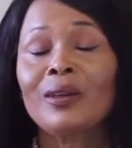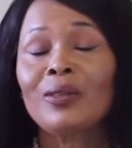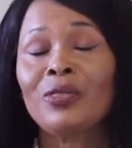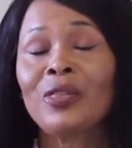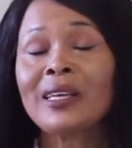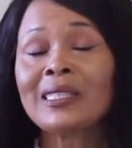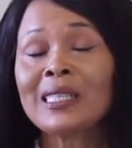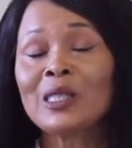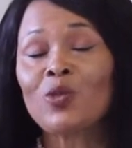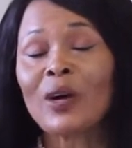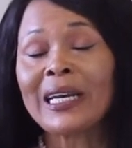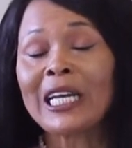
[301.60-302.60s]
This
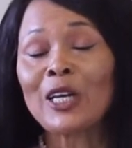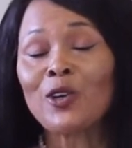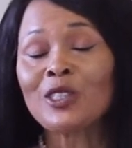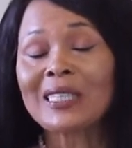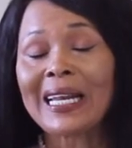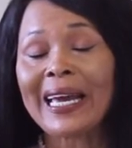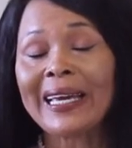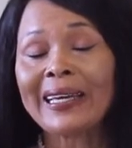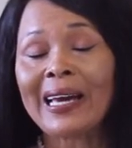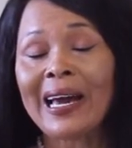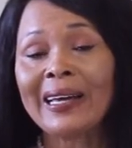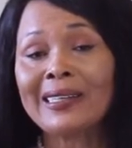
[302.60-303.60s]
is what it looks like,
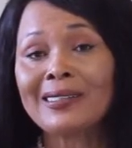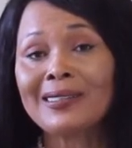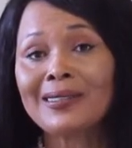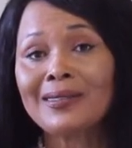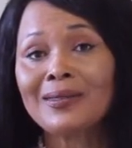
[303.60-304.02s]
guys.